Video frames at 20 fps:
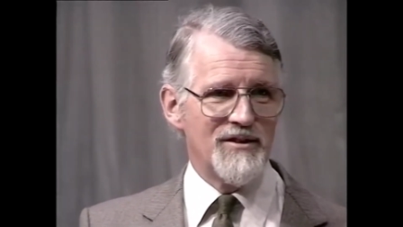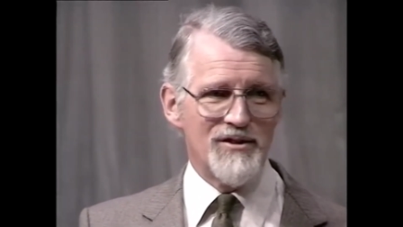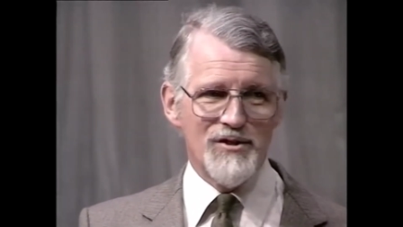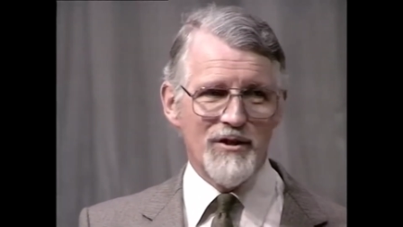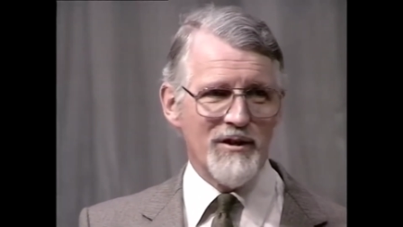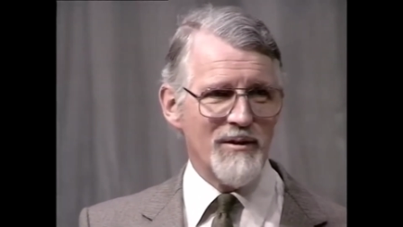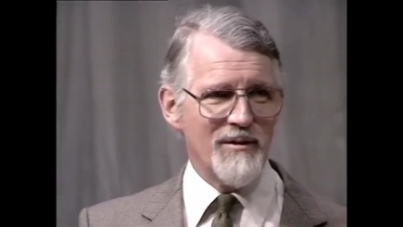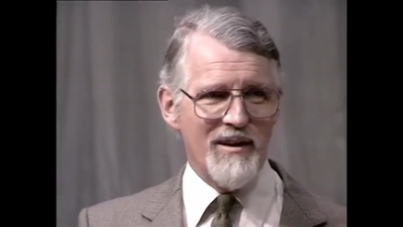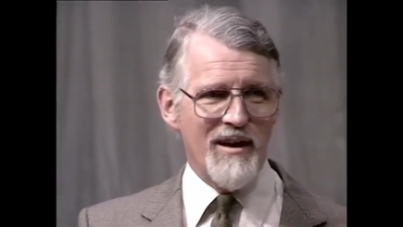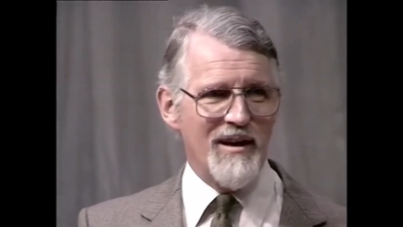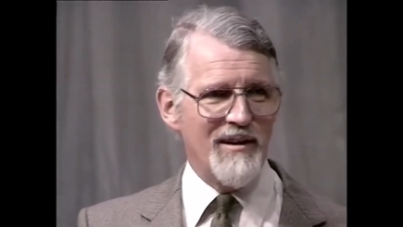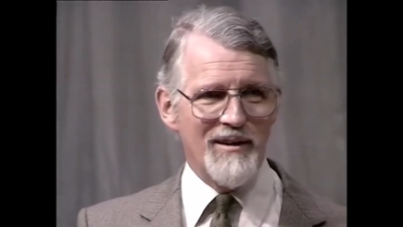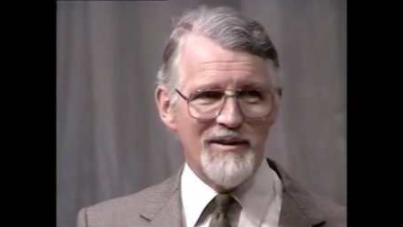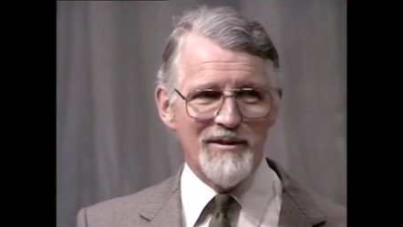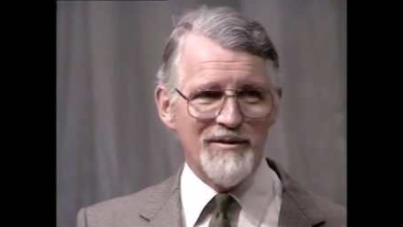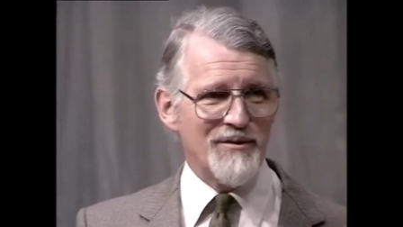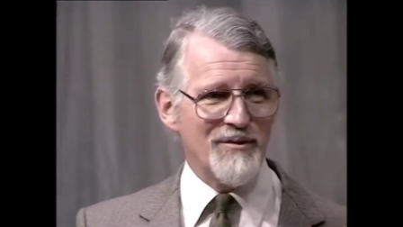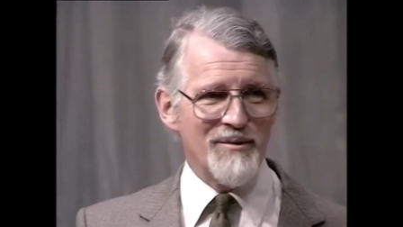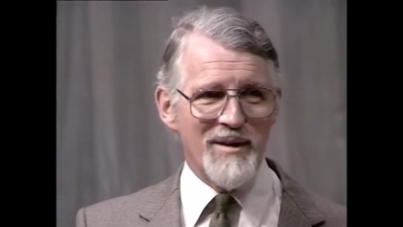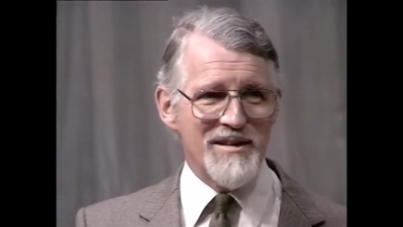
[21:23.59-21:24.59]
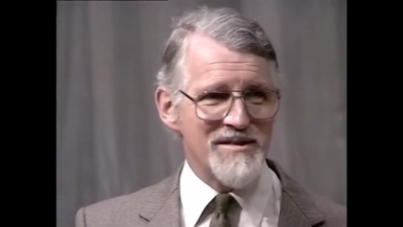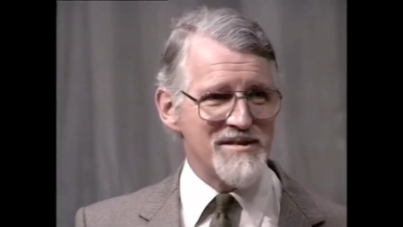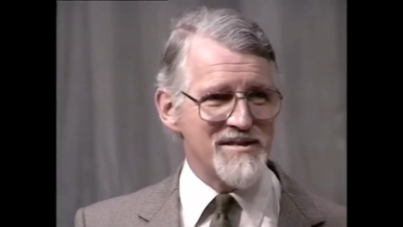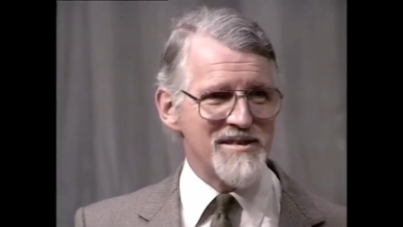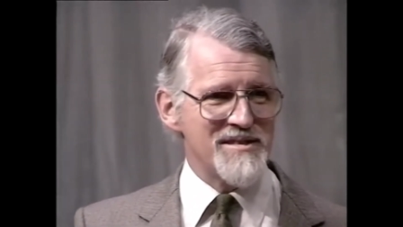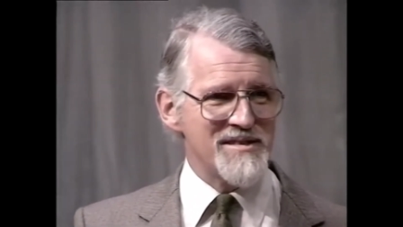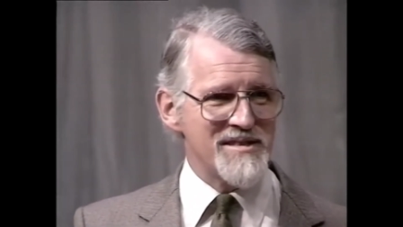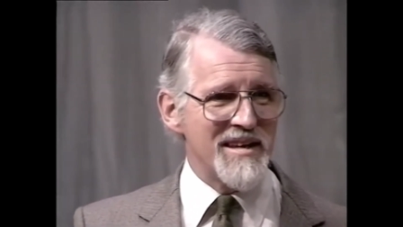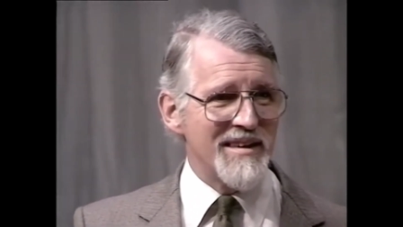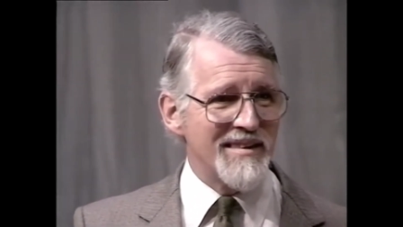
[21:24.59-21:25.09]
Took a, a lot of grace
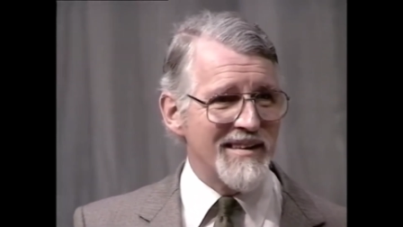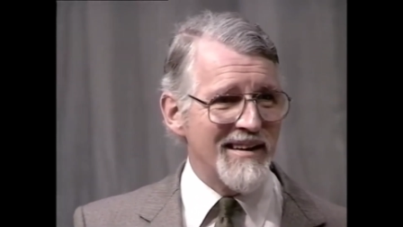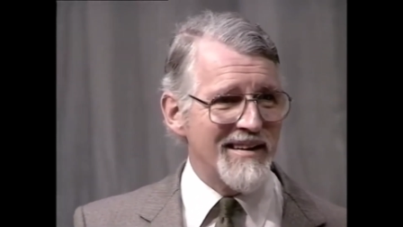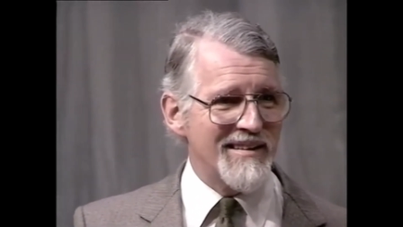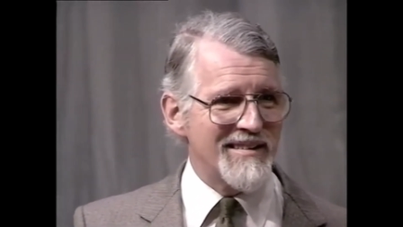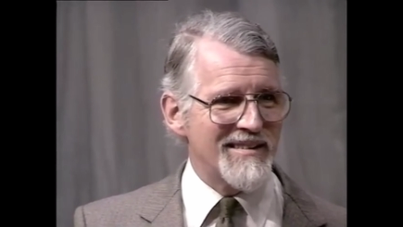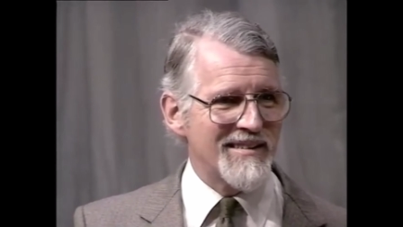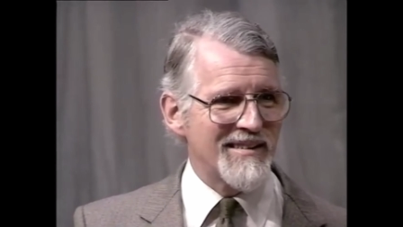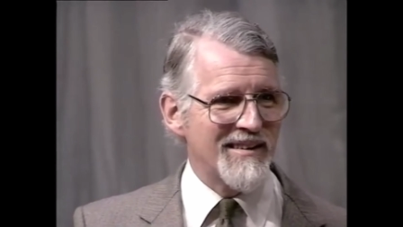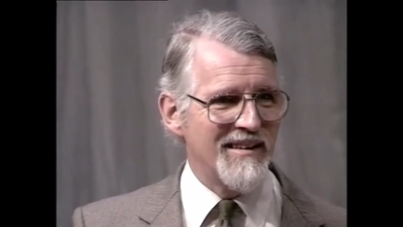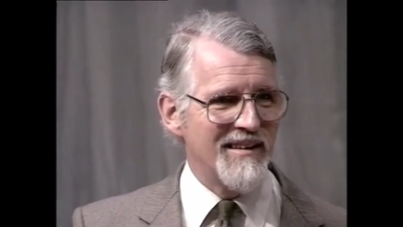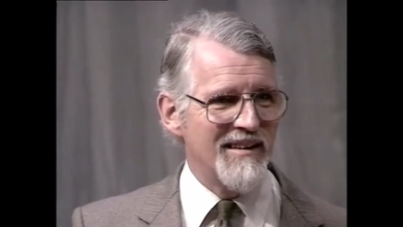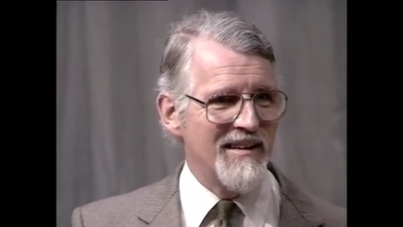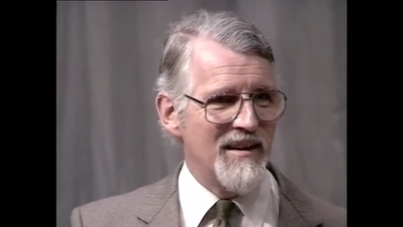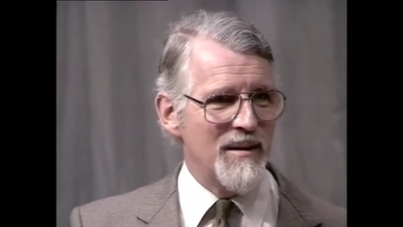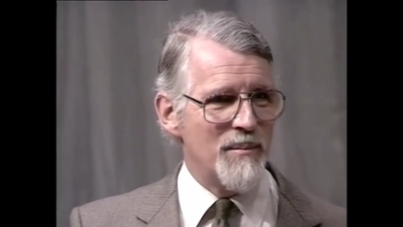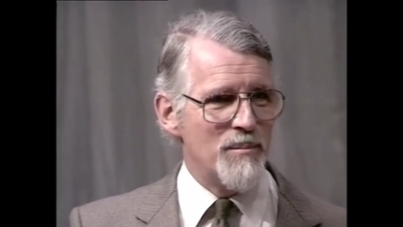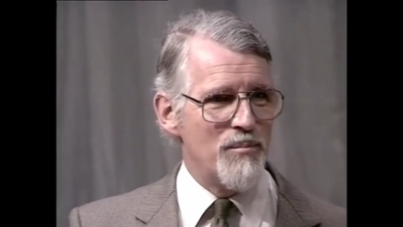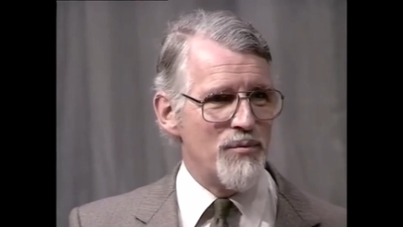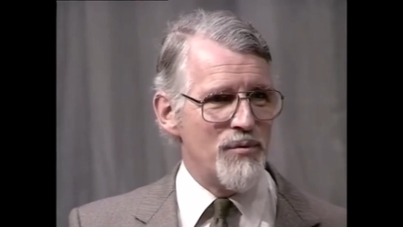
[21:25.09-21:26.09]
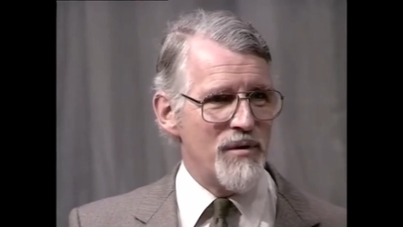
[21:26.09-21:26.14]
to say that.